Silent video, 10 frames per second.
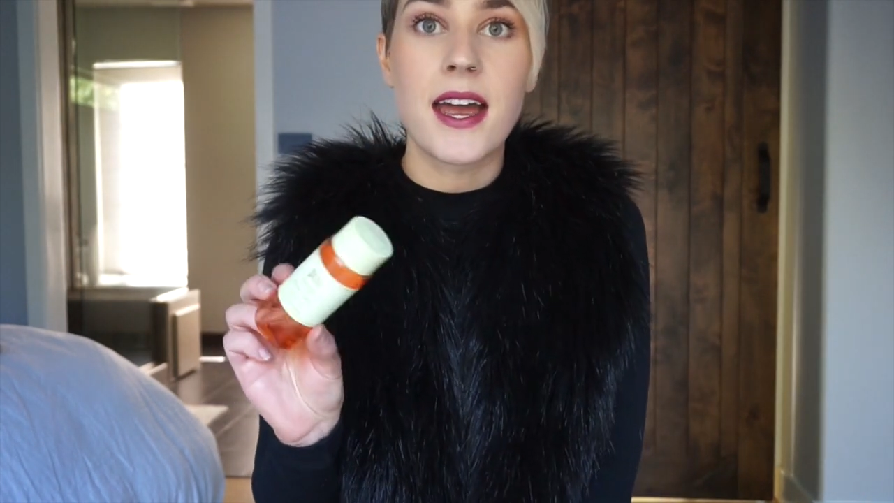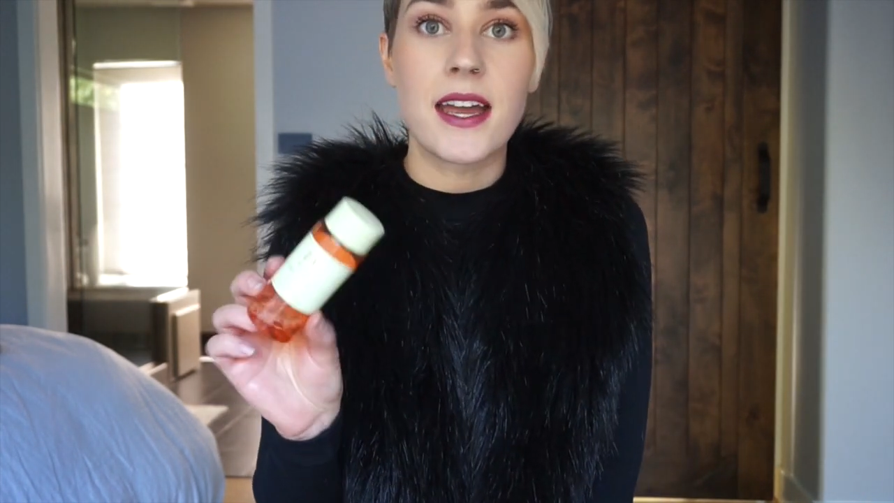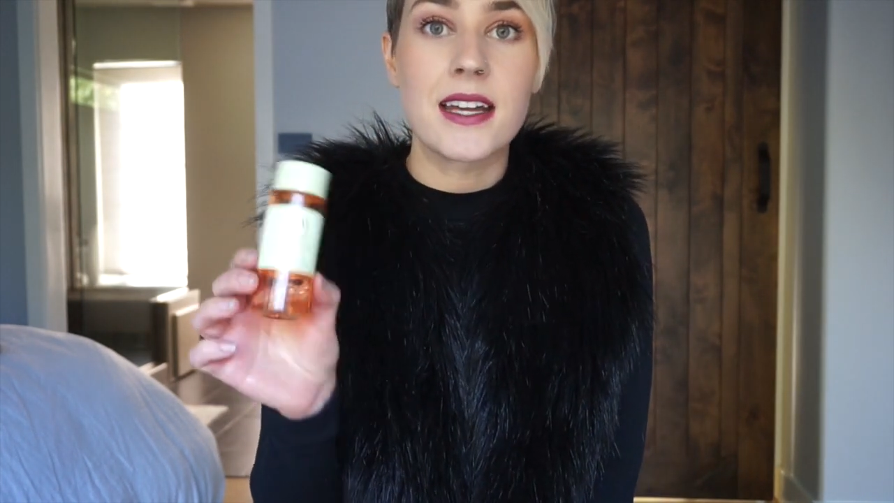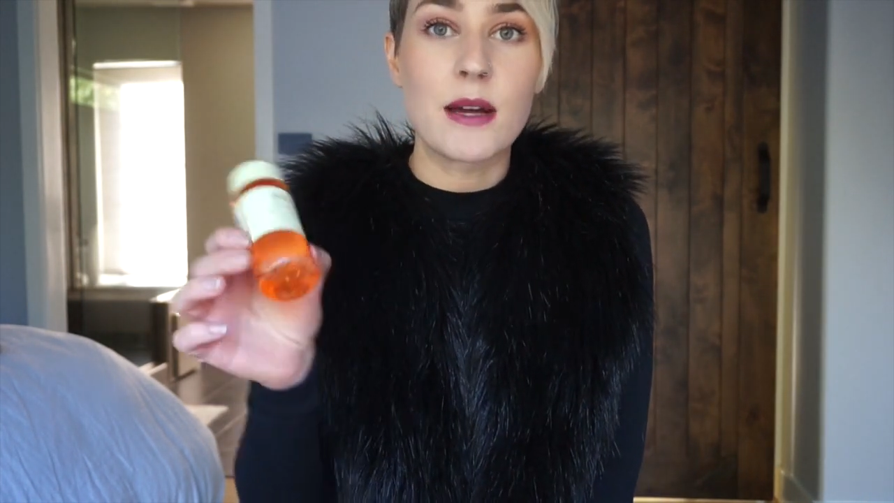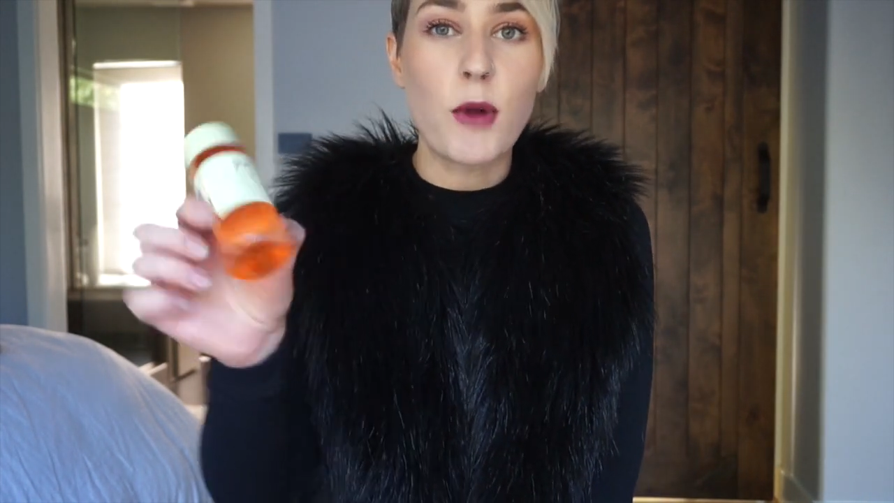
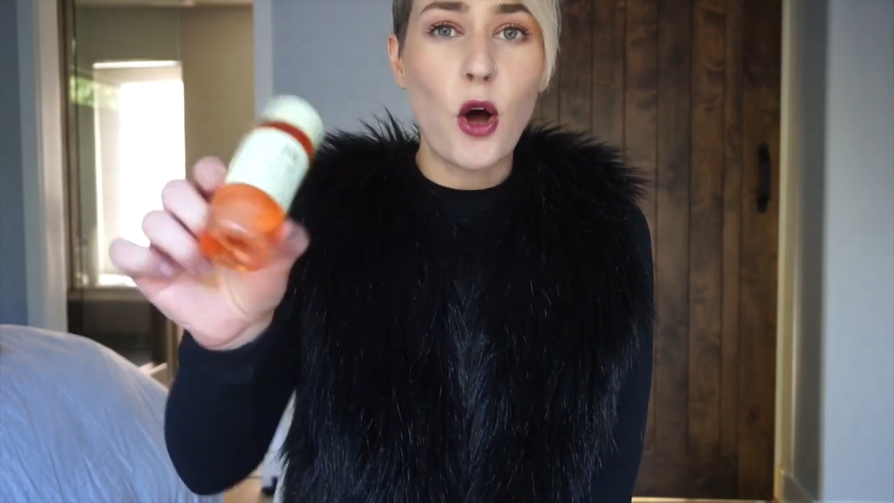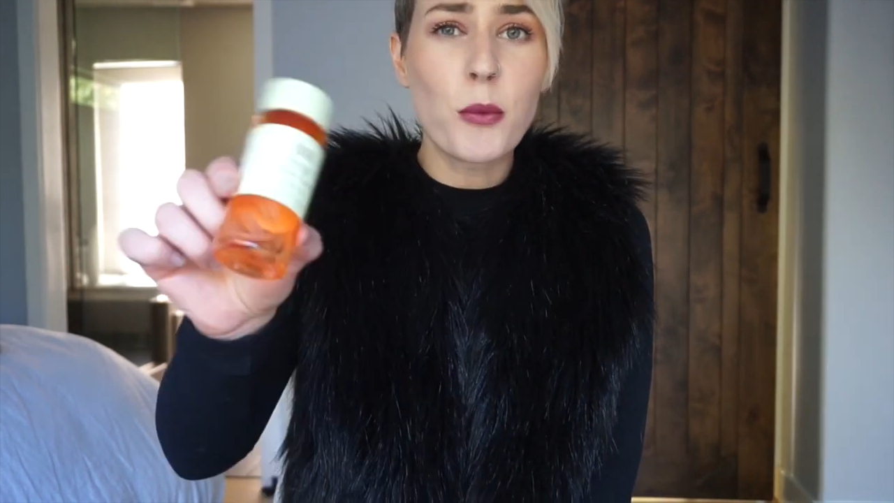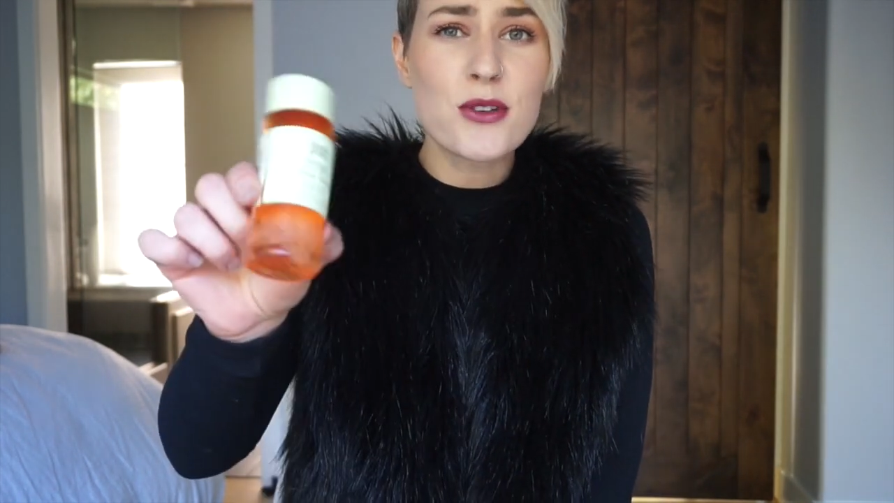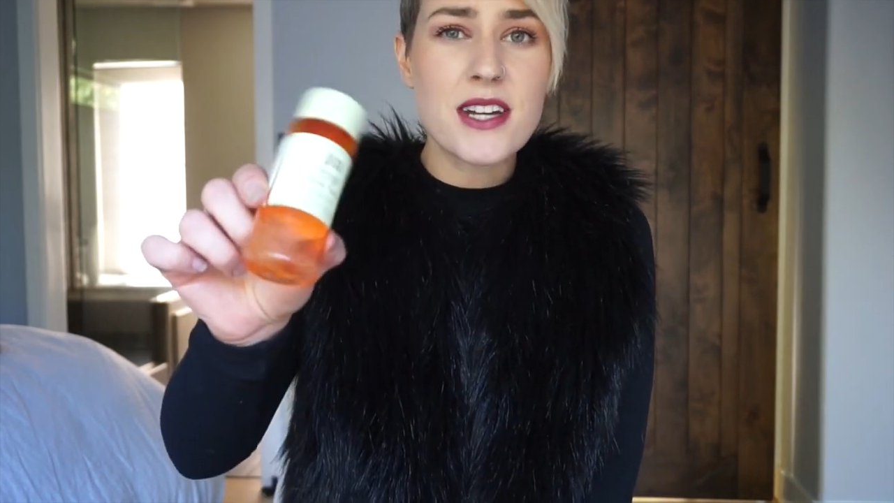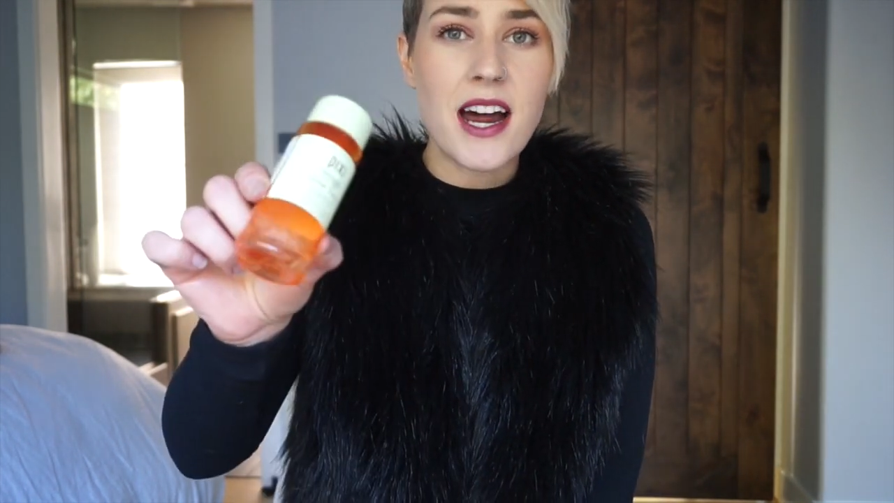and I'm
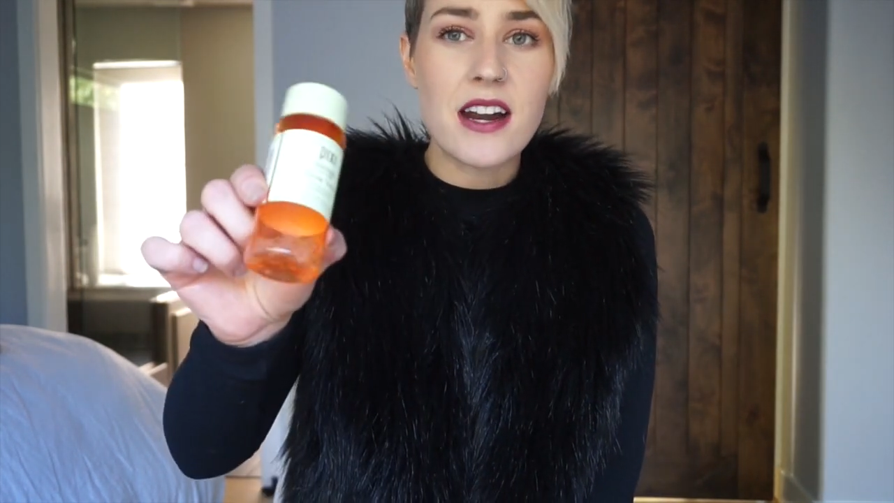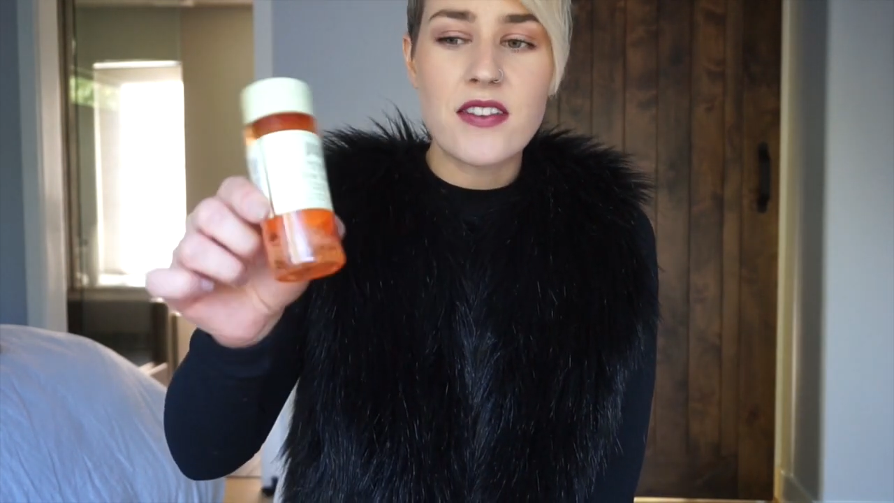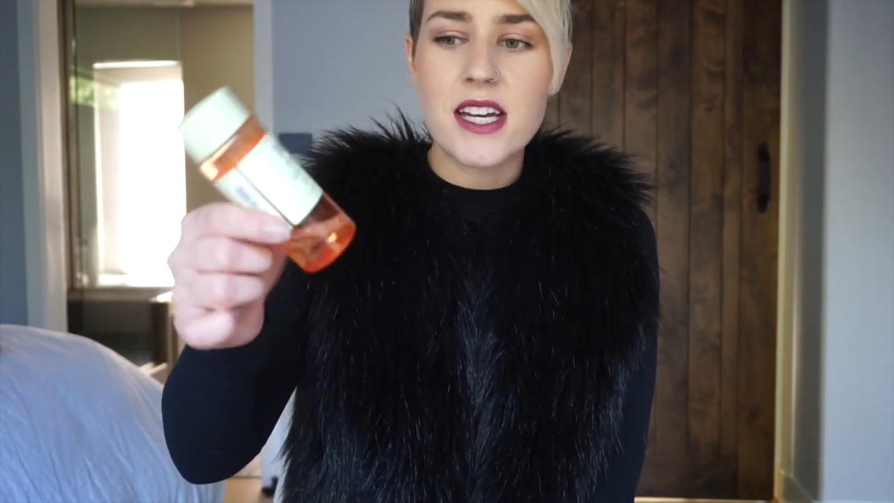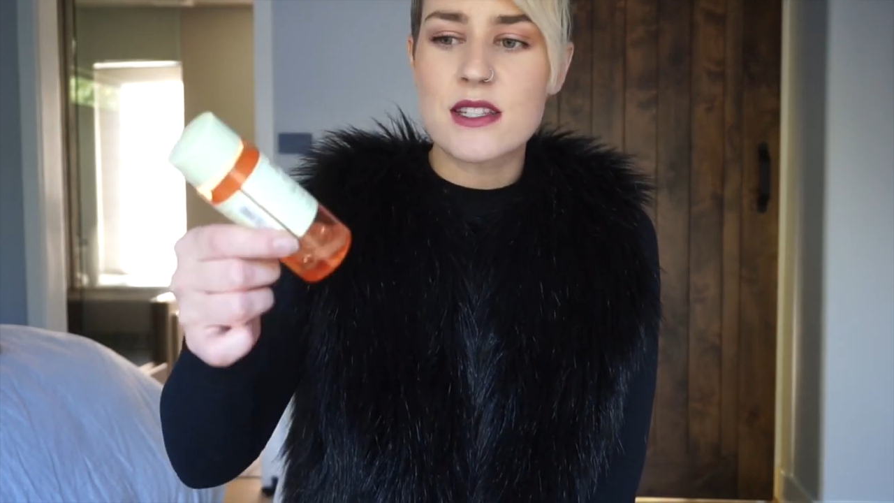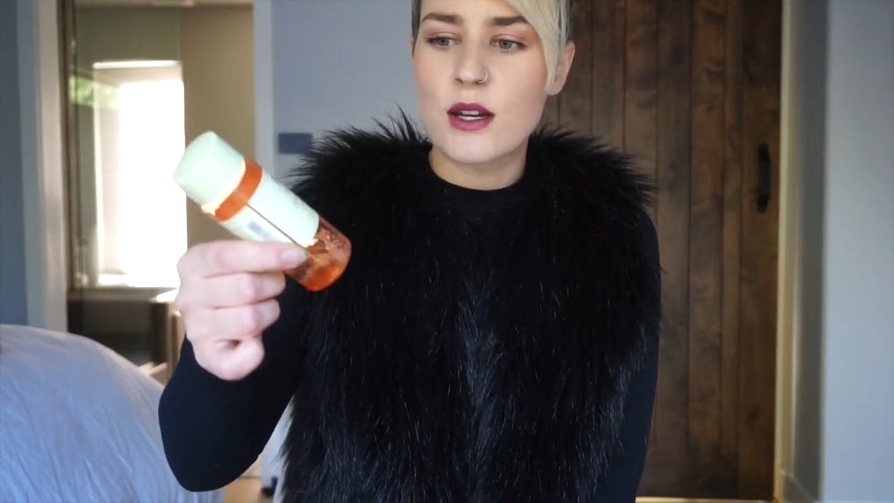almost out of
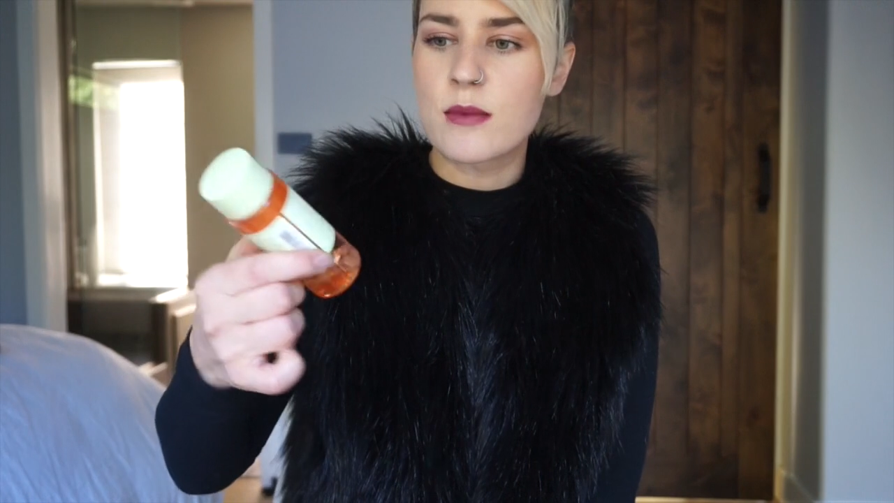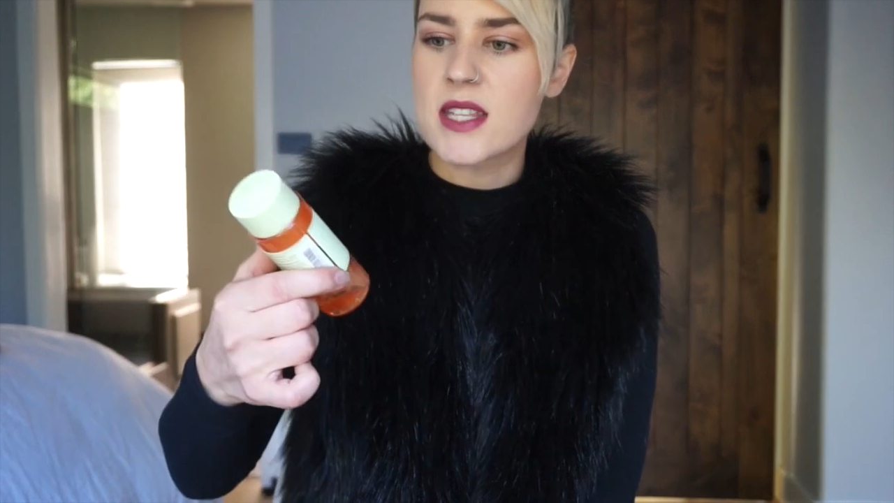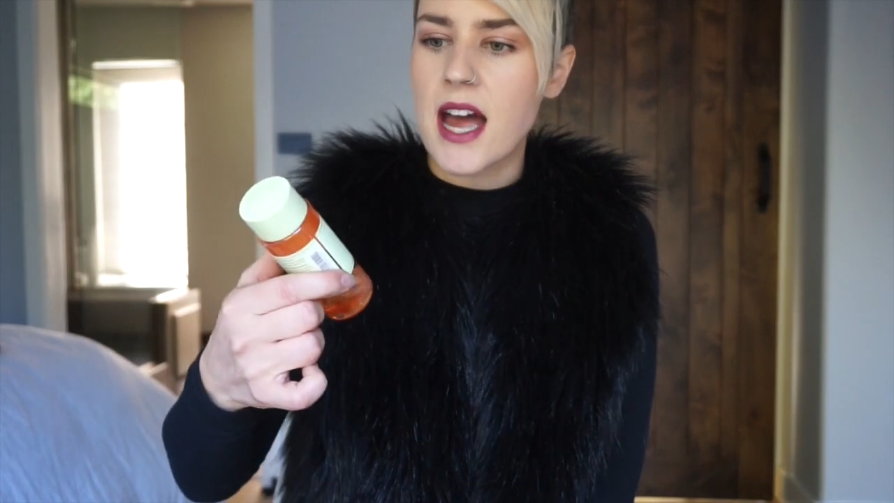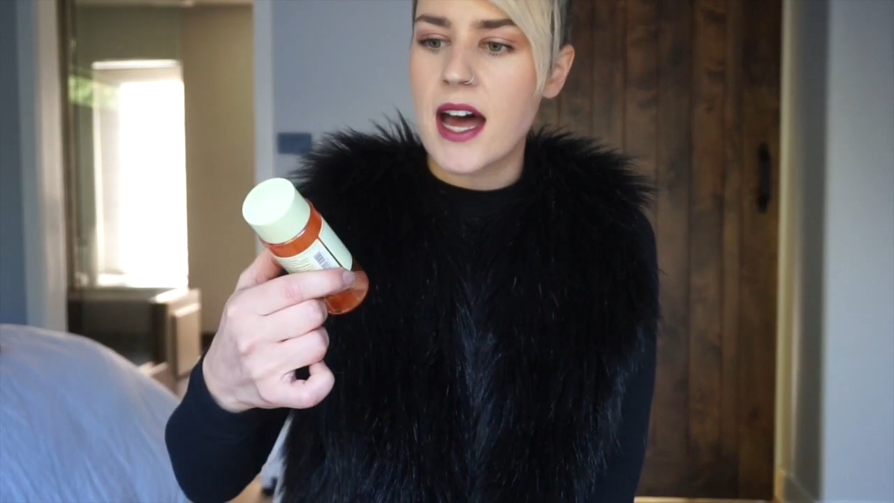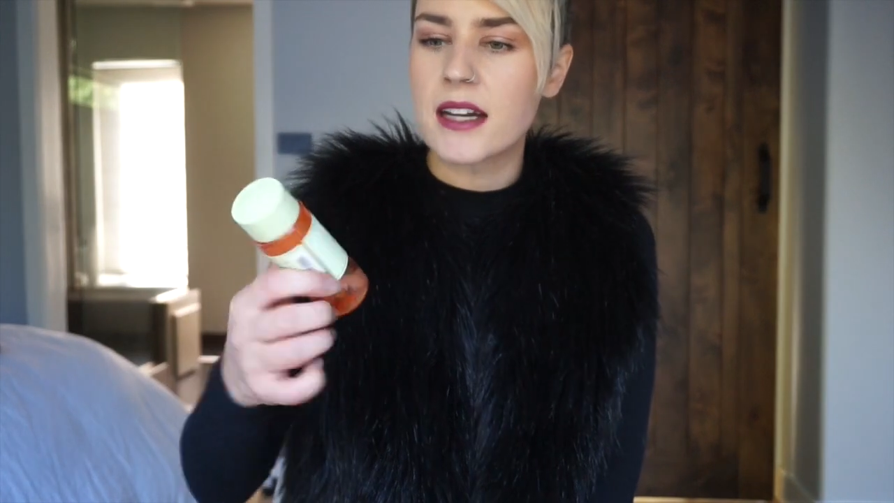it, so I'm
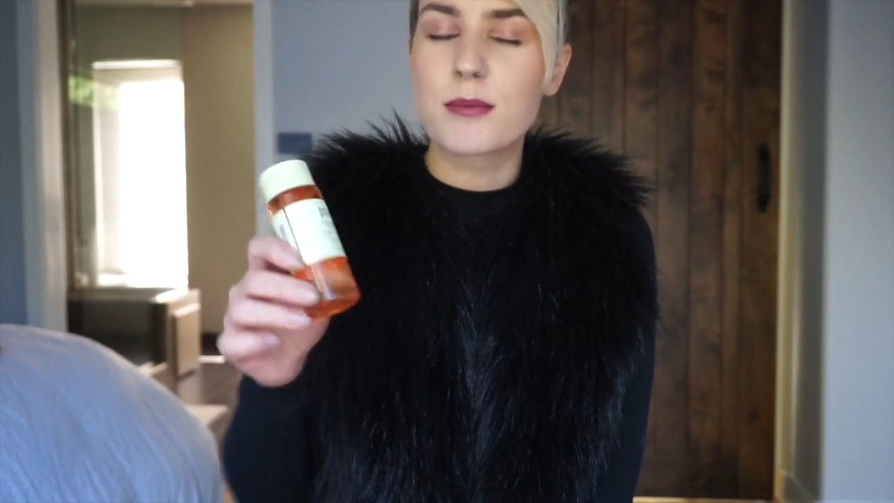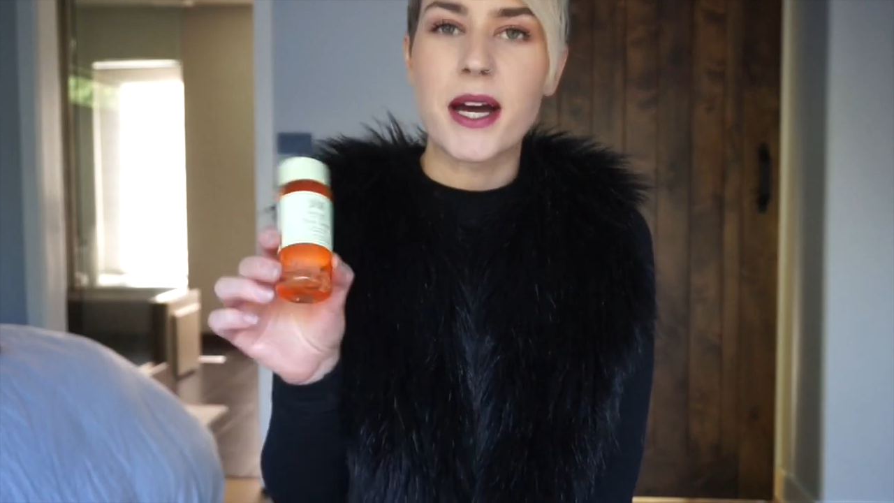sad,